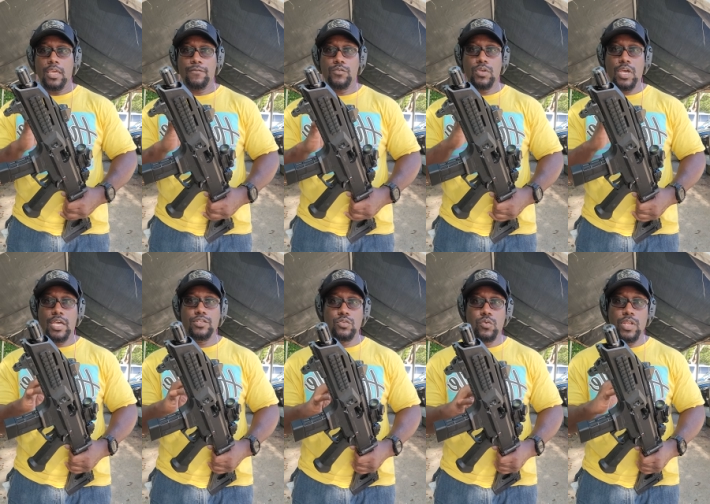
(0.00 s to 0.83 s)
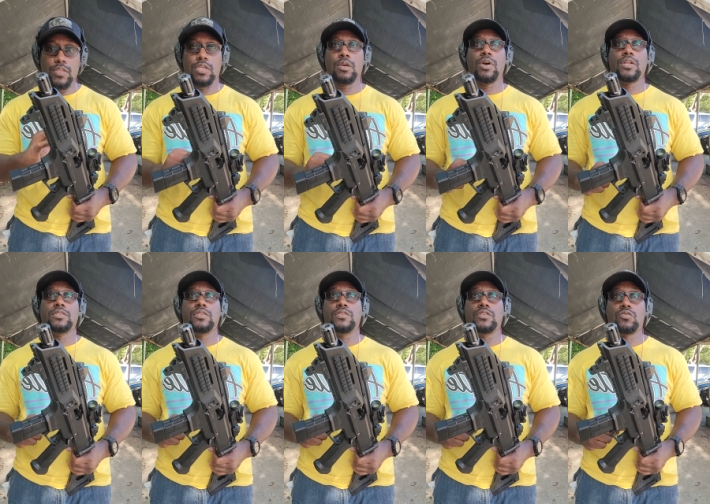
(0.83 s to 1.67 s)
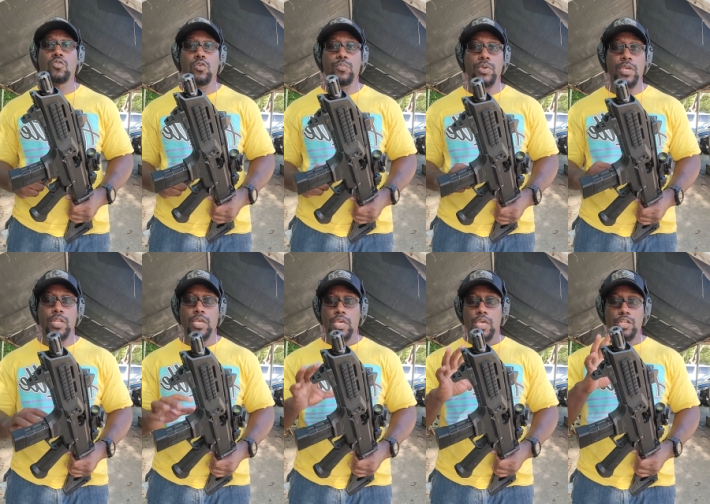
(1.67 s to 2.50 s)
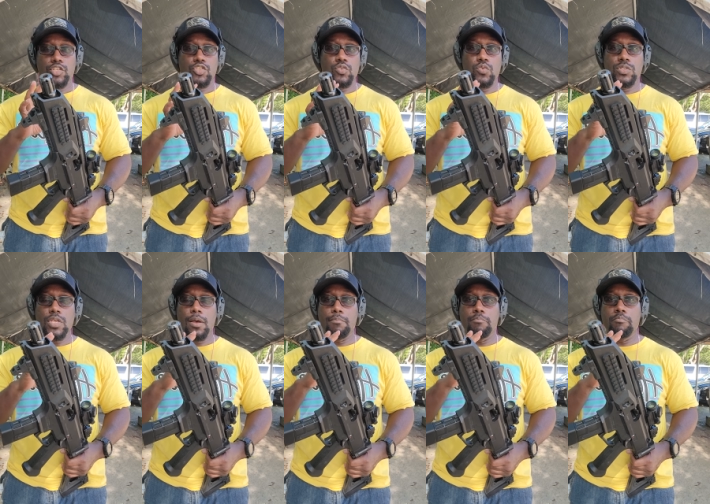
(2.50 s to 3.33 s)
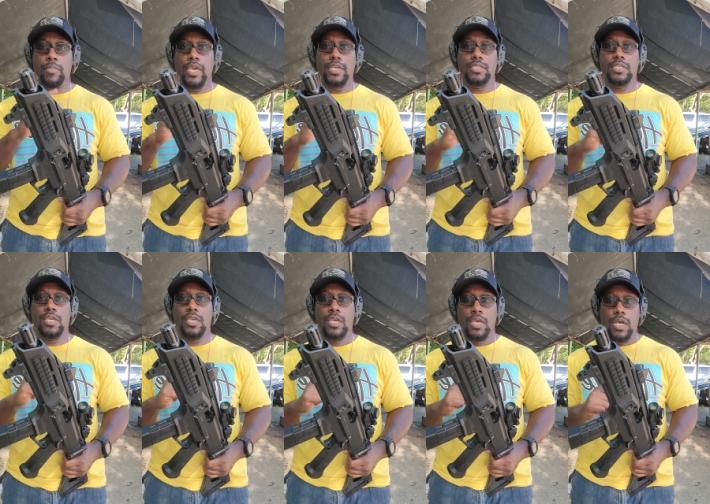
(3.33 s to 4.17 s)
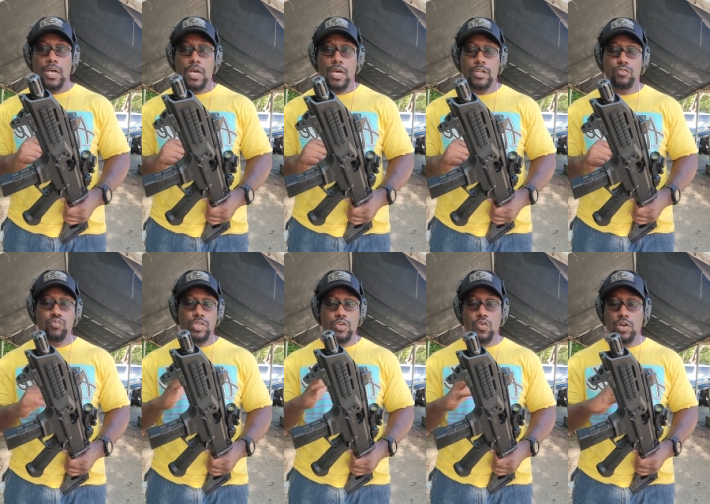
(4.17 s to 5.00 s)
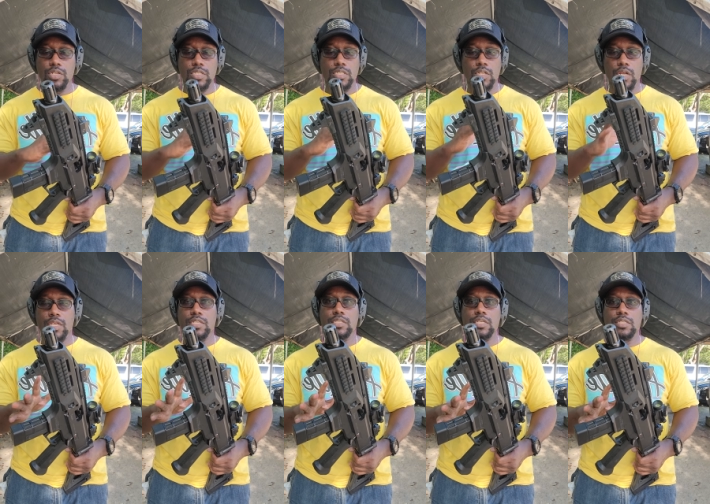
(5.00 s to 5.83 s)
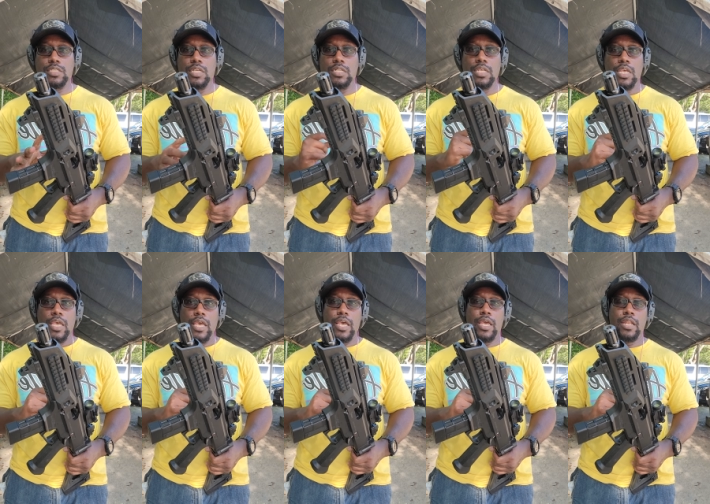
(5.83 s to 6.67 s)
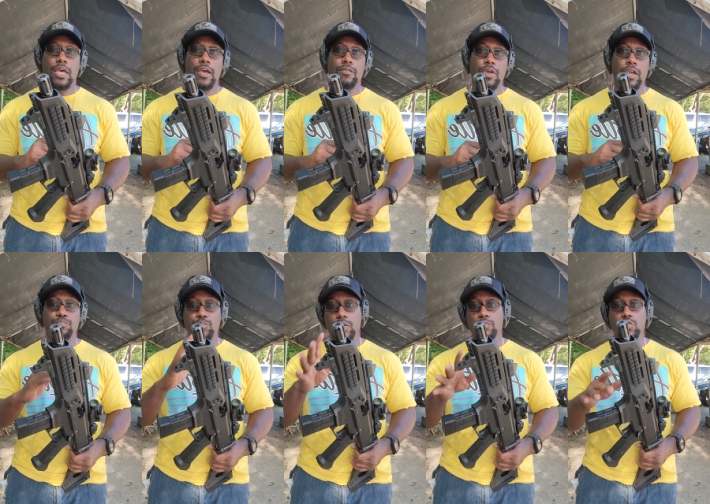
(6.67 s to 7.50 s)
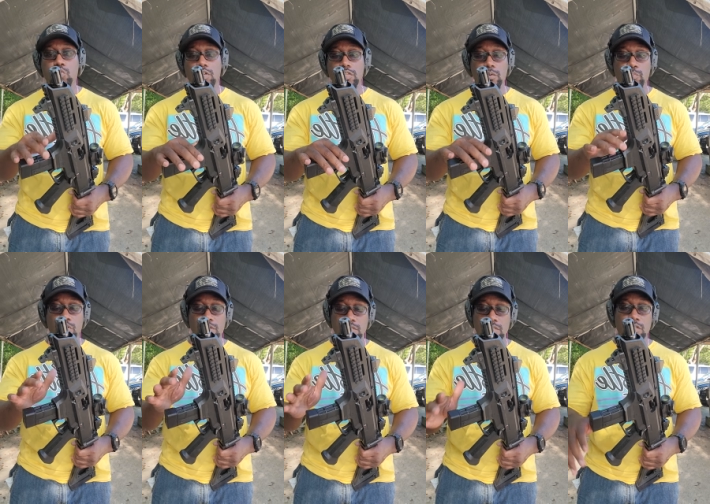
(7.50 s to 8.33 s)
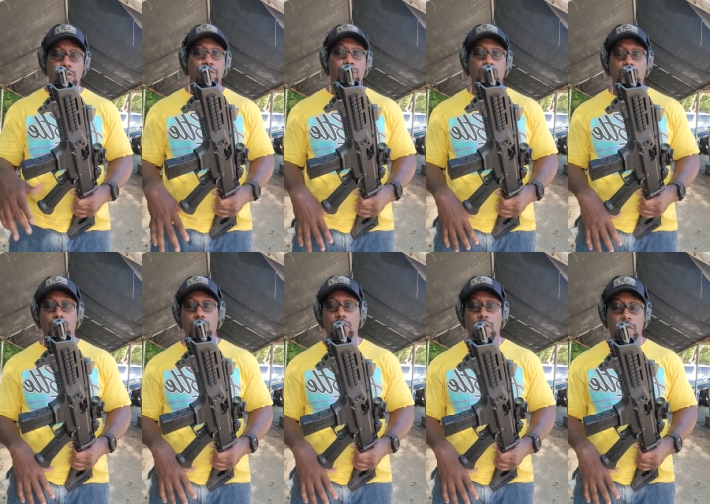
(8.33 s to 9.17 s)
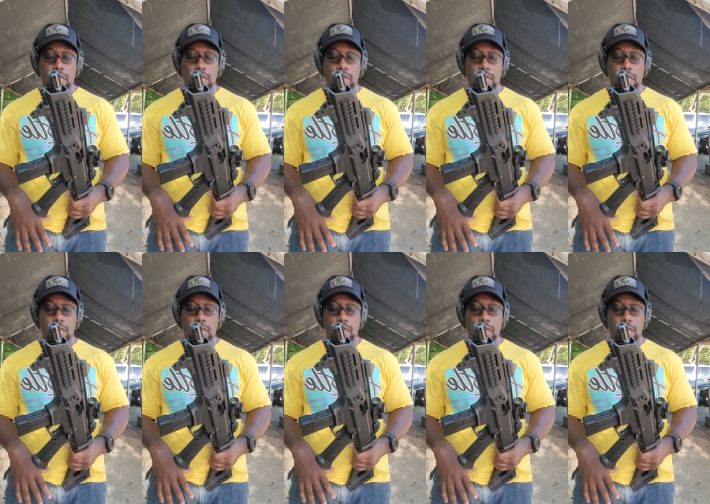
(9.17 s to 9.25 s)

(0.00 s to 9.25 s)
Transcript: if you guys know anything about a CZ Scorpion, it shoots amazing. Uh, the recoil is non-existent and I, I, pretty much want to suppress this in the future